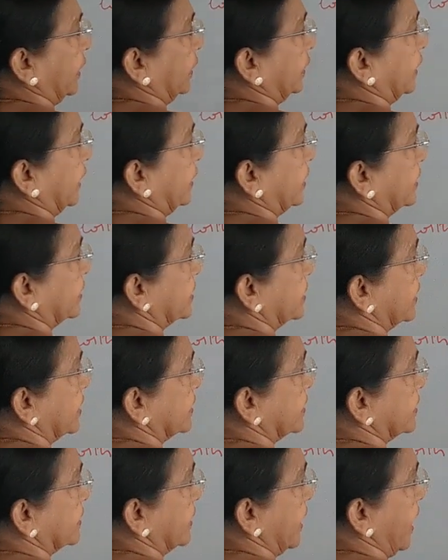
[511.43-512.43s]
the
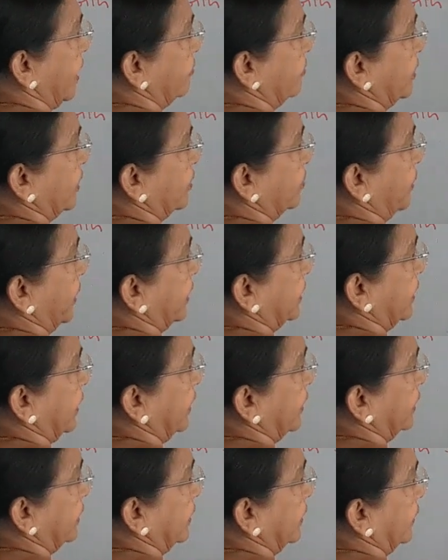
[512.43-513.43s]
distance travelled by
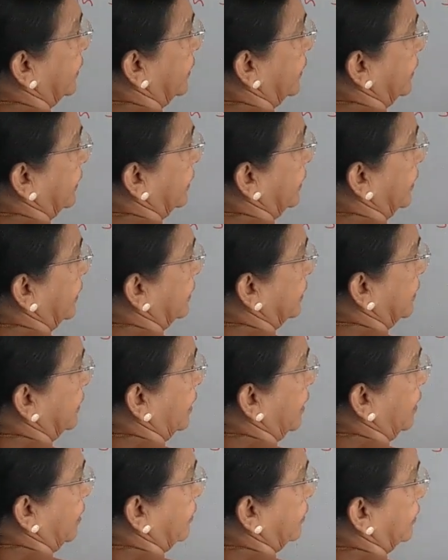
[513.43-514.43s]
the
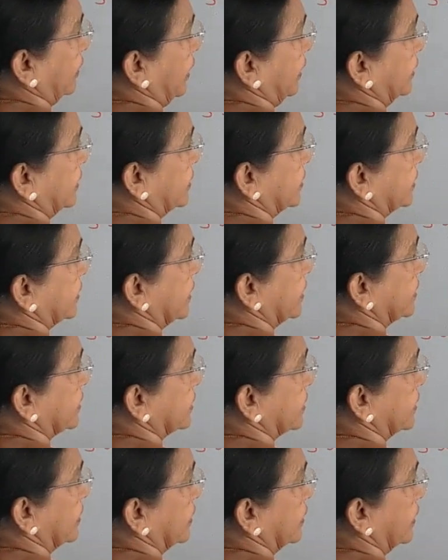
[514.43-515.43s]

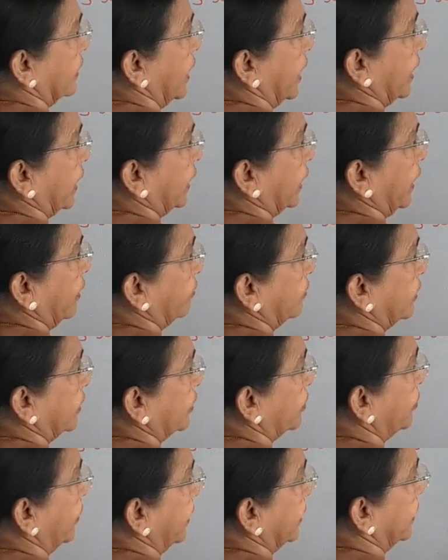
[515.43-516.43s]
distance
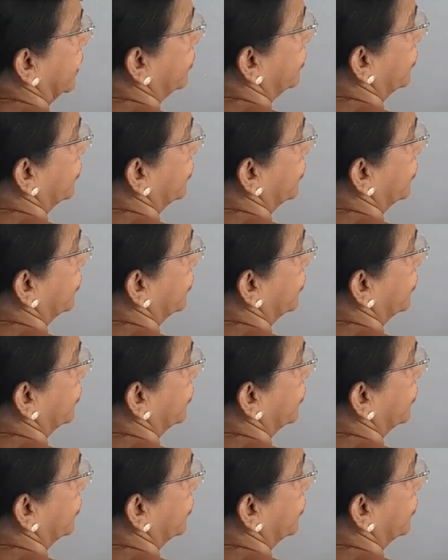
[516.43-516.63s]
covered by the